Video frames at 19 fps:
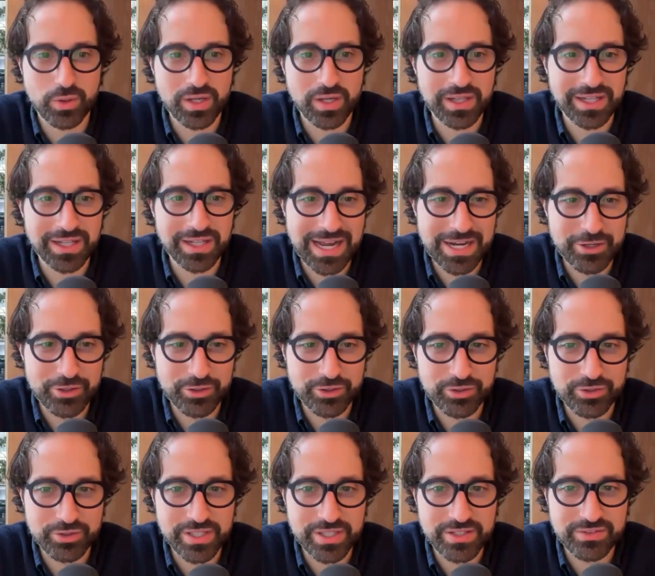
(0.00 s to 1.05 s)
you don't wanna, like, hire
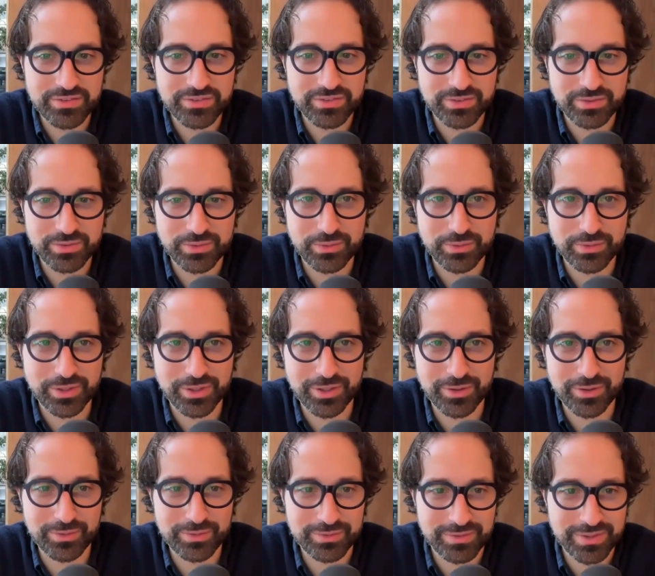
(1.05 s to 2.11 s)
your niece who,
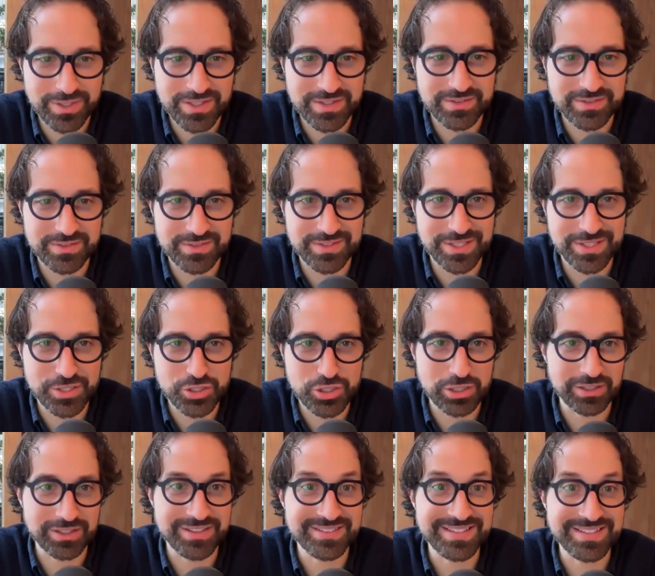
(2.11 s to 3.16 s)
is
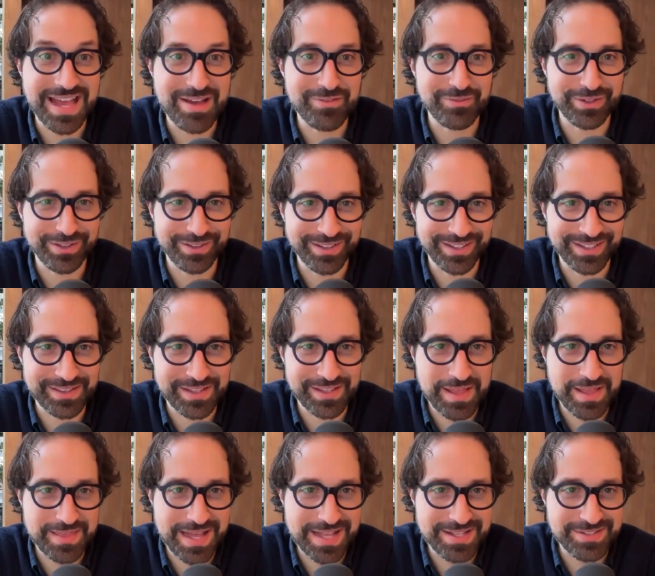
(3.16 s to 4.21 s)
digitally savvy, like,
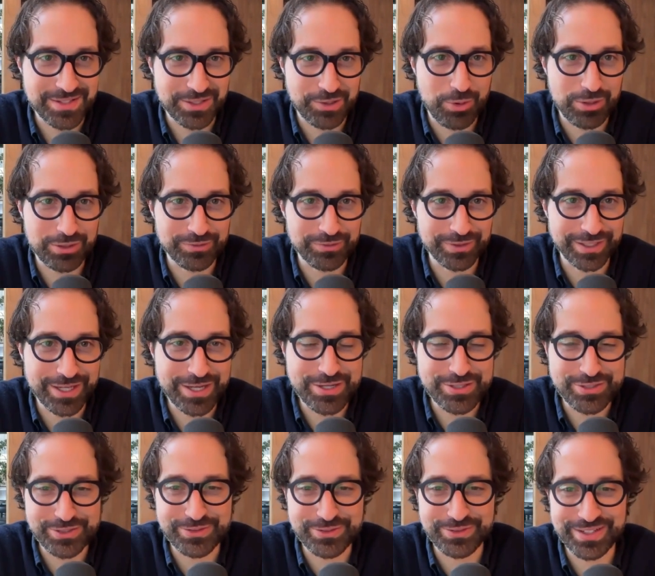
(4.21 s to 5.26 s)
then that's the
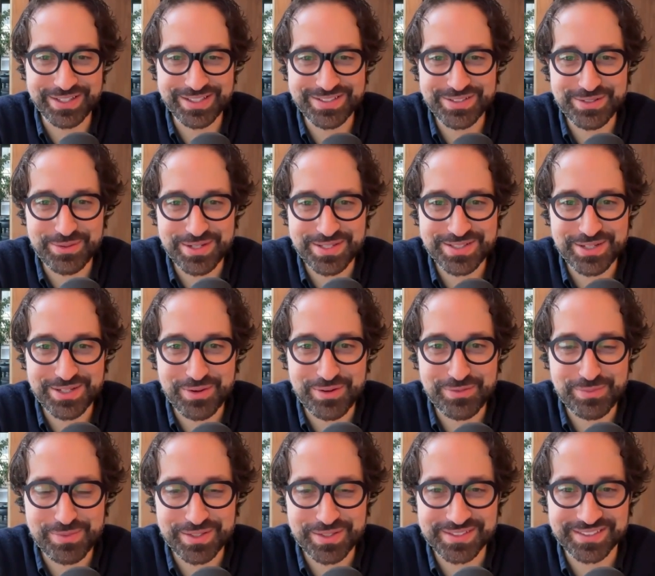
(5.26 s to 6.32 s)
qualification, right? So you wanna stay away
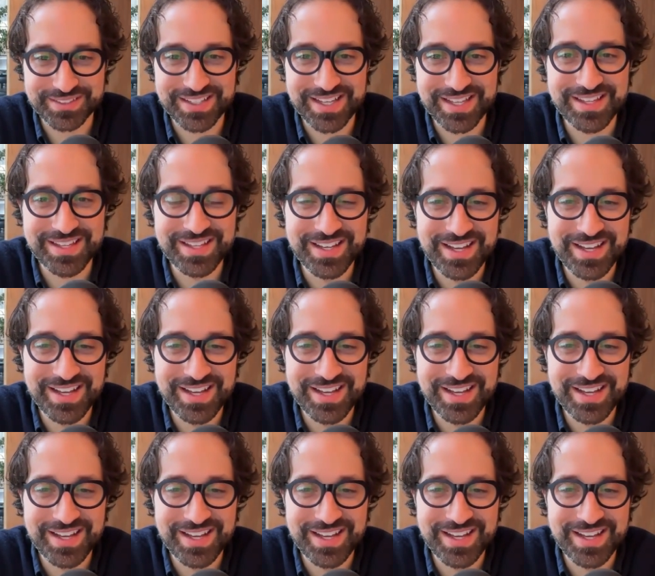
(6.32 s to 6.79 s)
from things like that.